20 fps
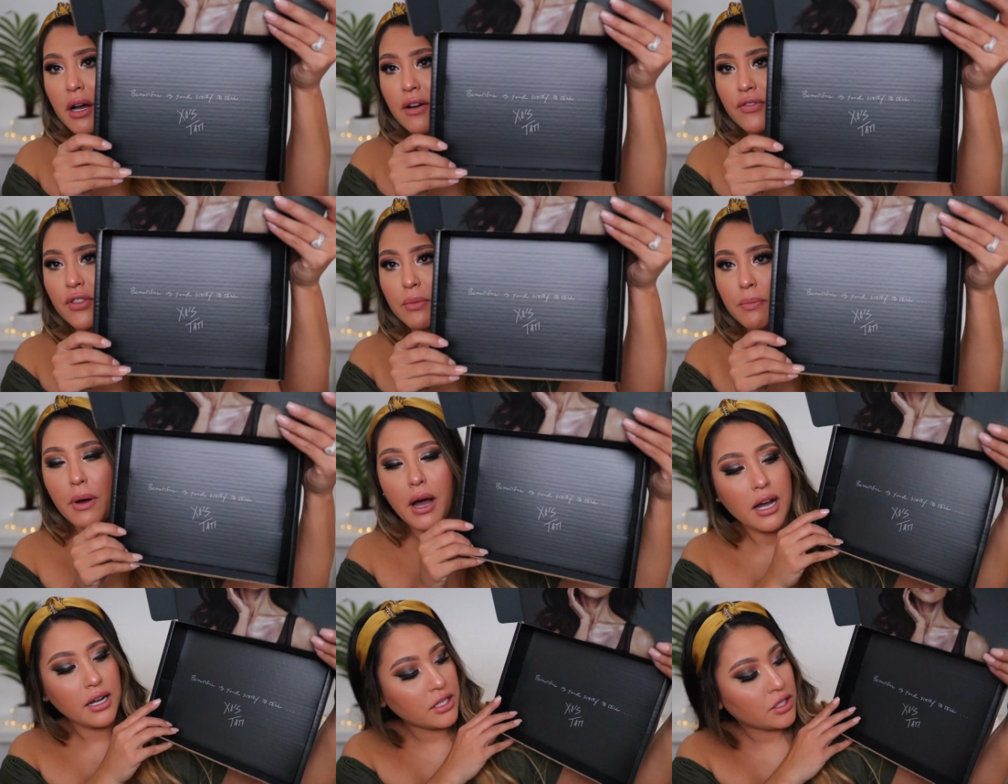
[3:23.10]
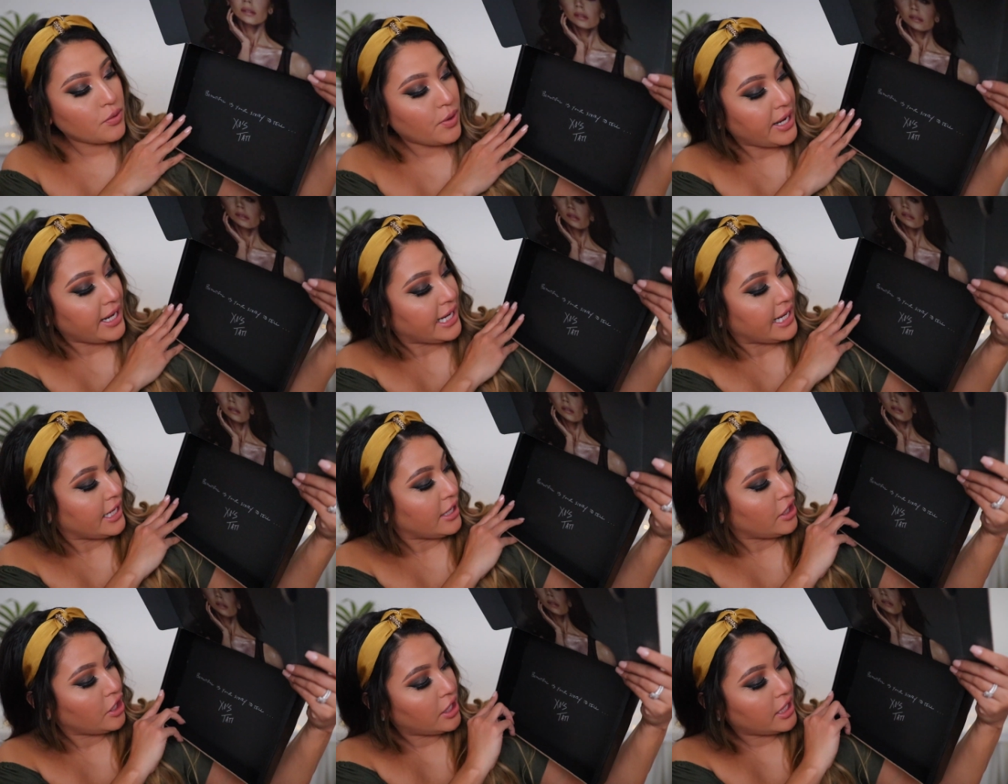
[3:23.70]
of the box right
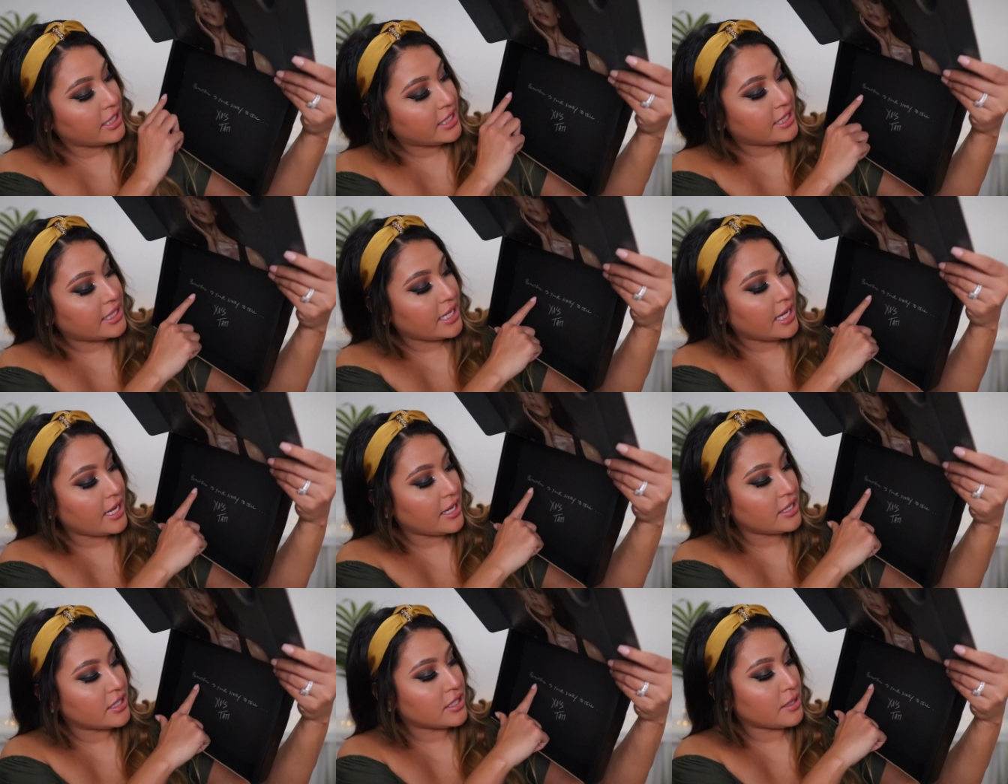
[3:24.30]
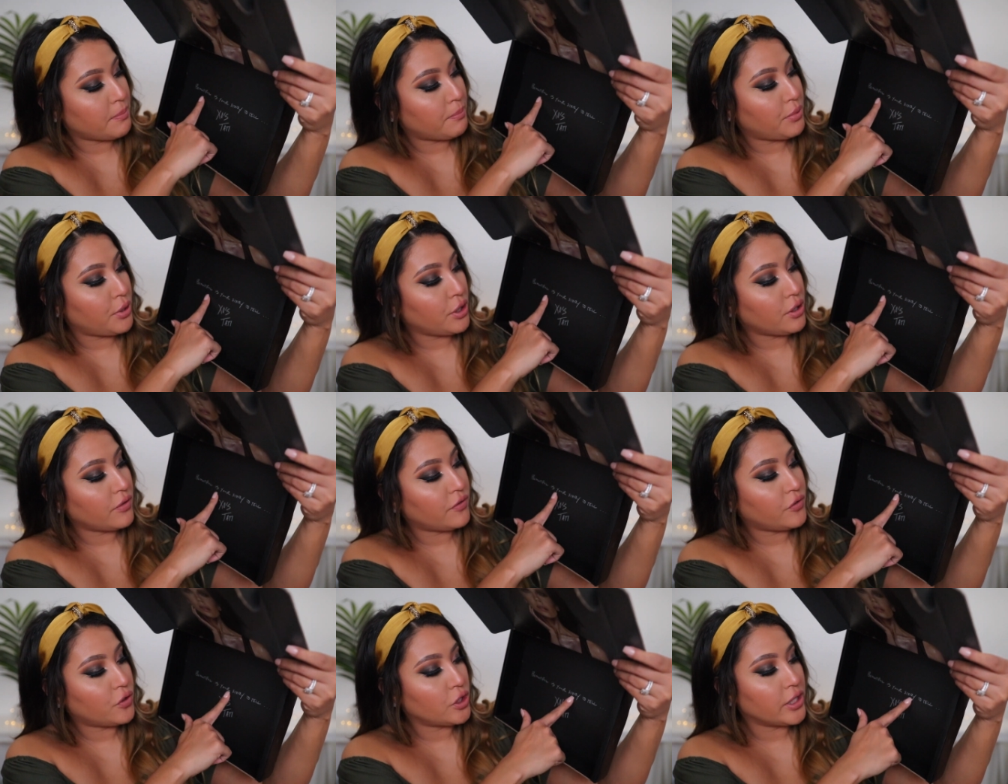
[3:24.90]
here, it says,
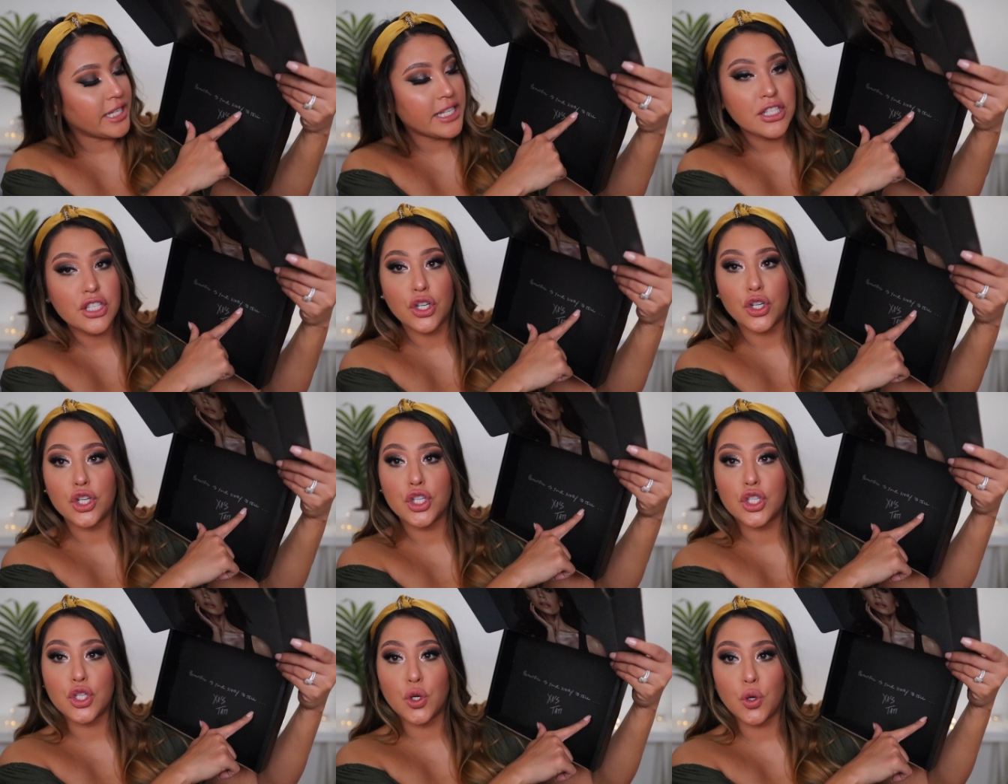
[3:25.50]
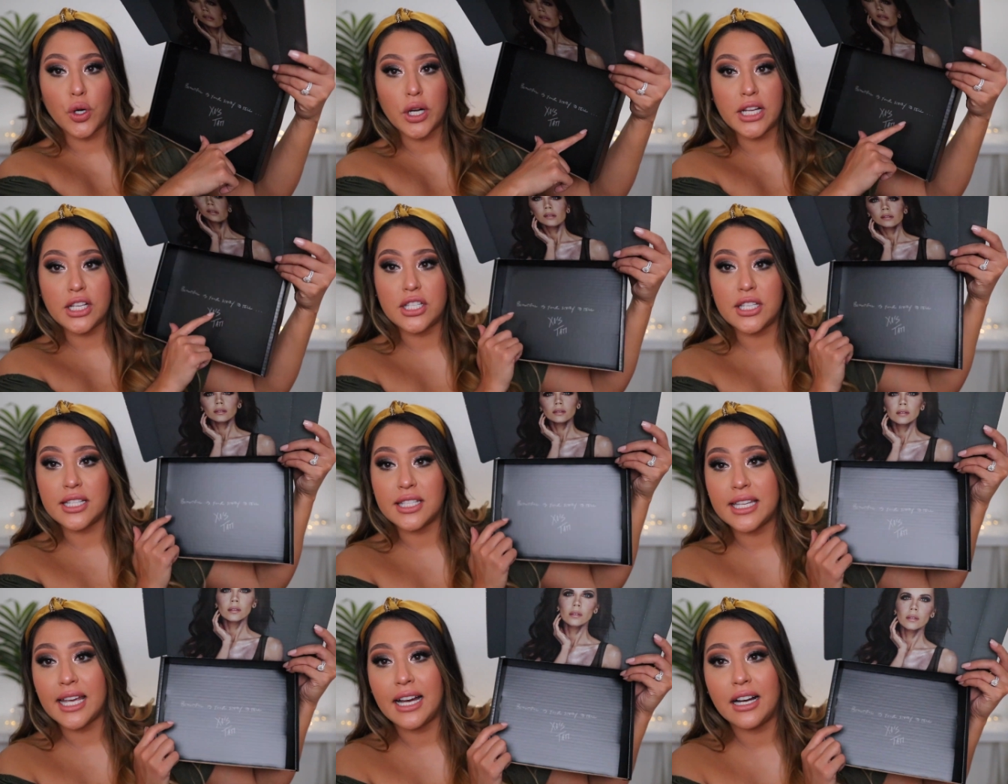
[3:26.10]
beautiful is your story to
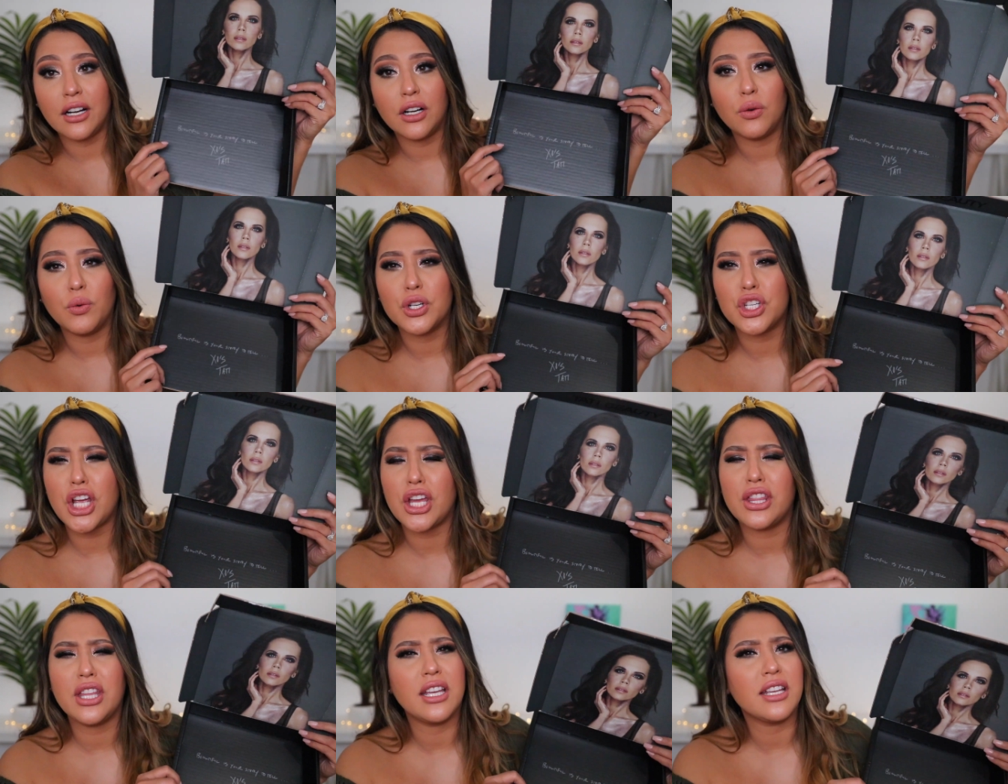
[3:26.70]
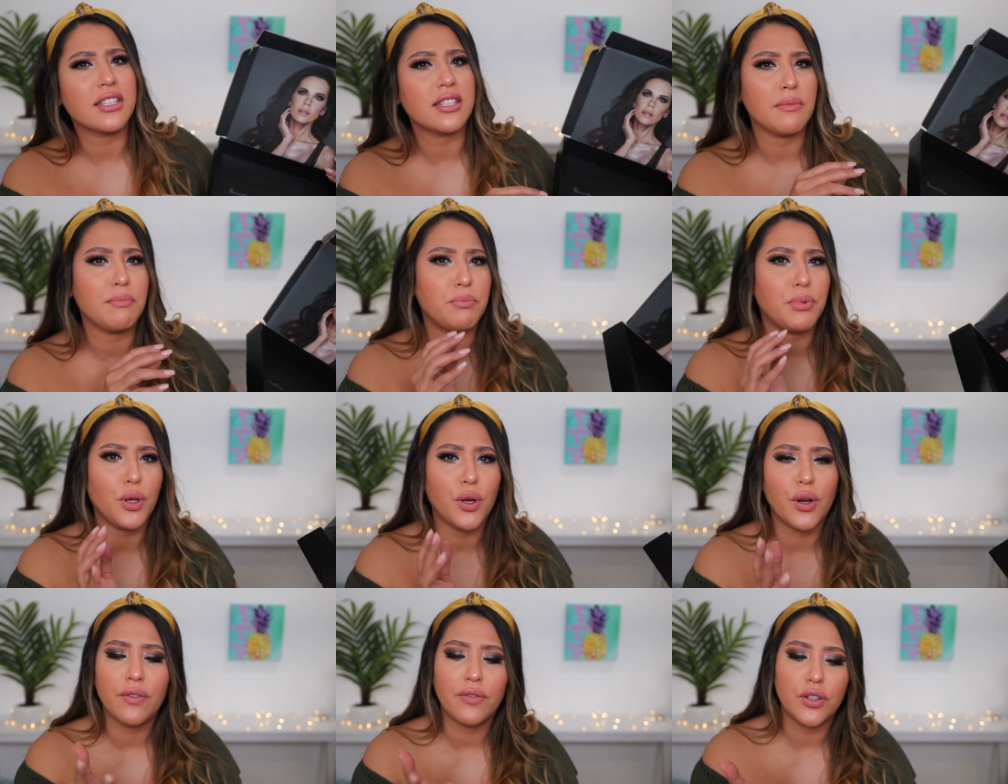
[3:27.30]
tell, which I think is a
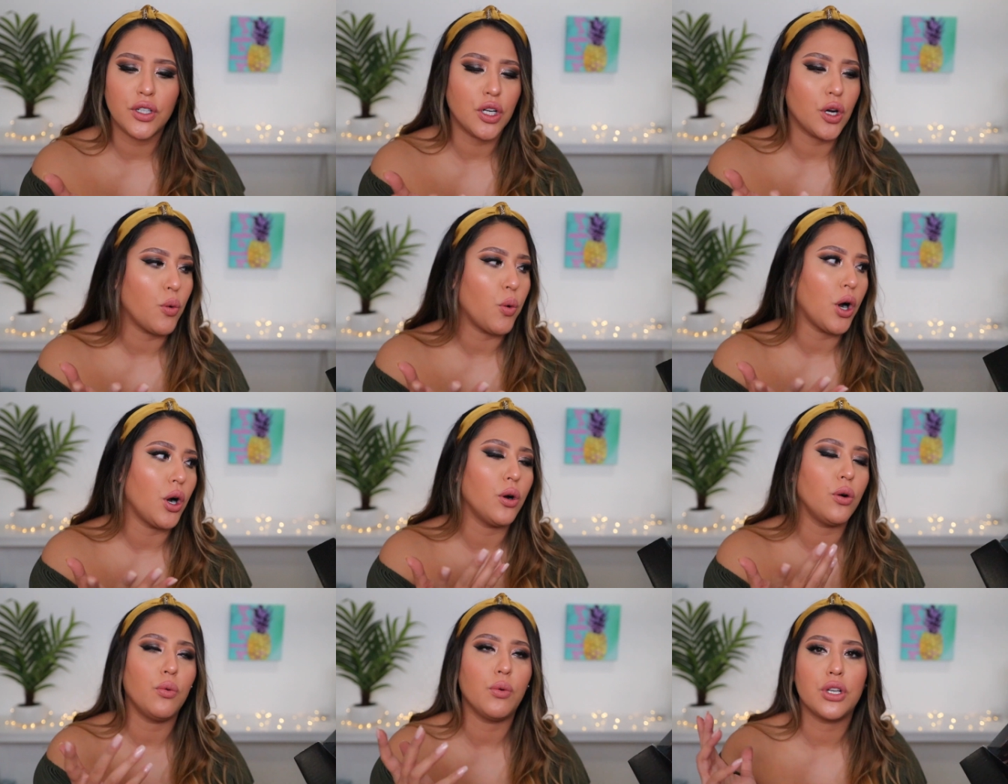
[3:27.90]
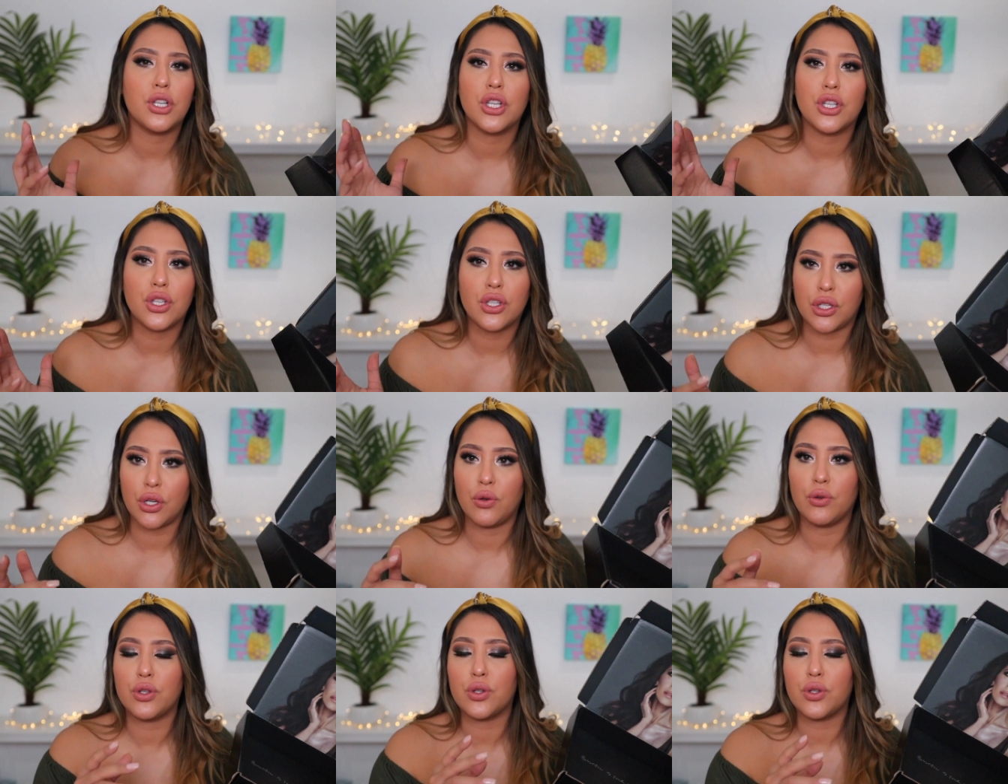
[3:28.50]
beautiful quote, which is so